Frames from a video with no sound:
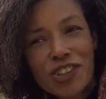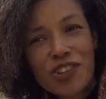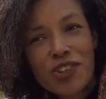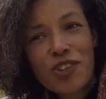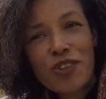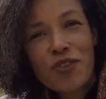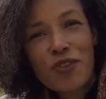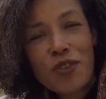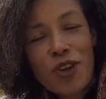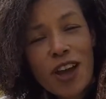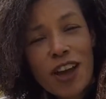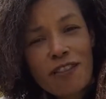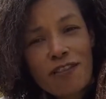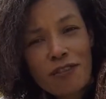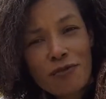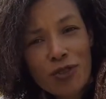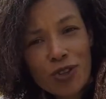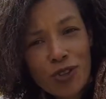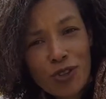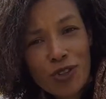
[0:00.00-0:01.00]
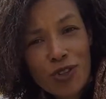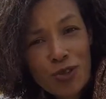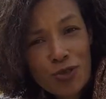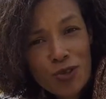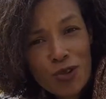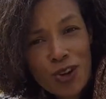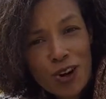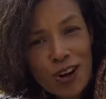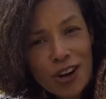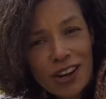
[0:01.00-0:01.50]
So if you have a musical
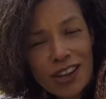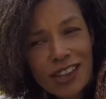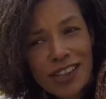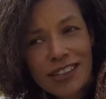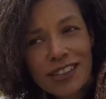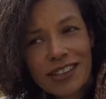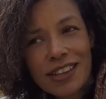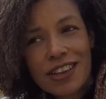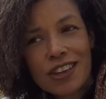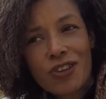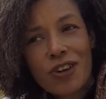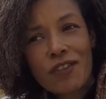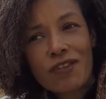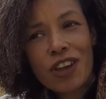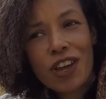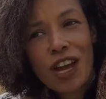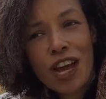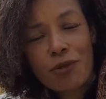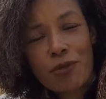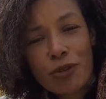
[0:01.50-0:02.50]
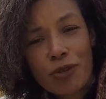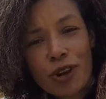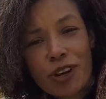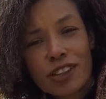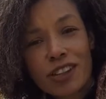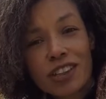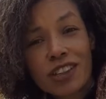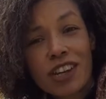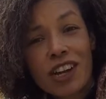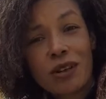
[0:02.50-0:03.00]
work, let's say you have the copyright
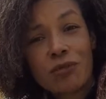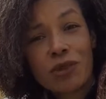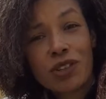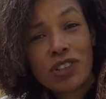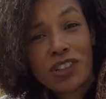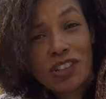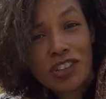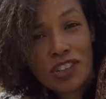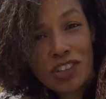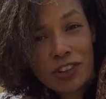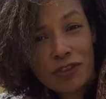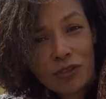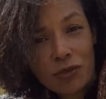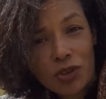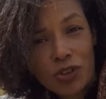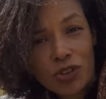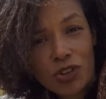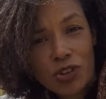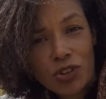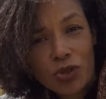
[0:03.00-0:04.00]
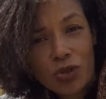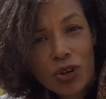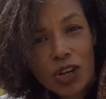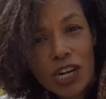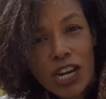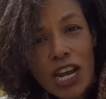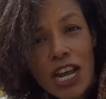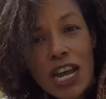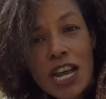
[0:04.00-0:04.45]
to the composition of a musical work,